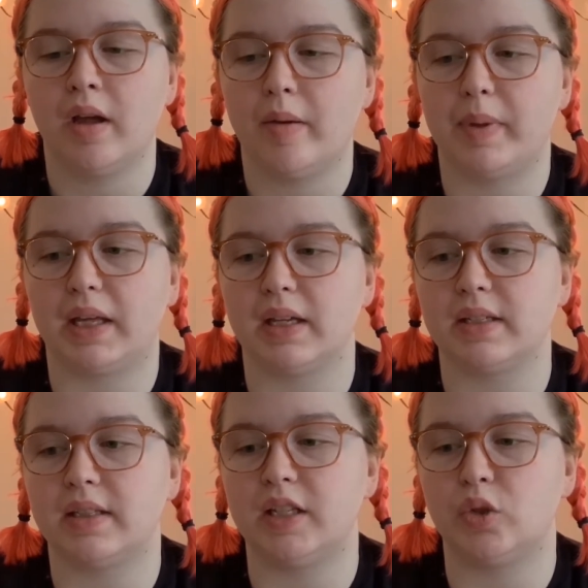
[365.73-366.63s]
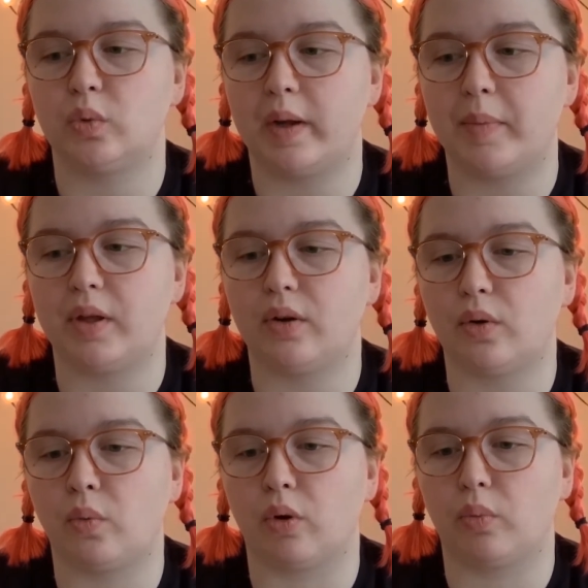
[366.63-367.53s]
because these women
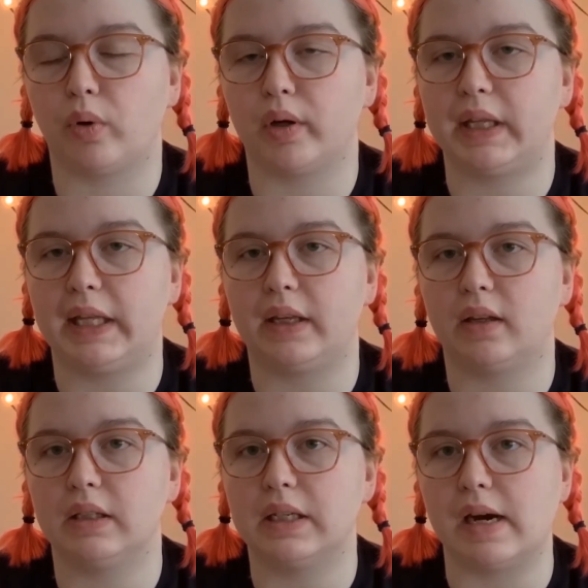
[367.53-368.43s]
were working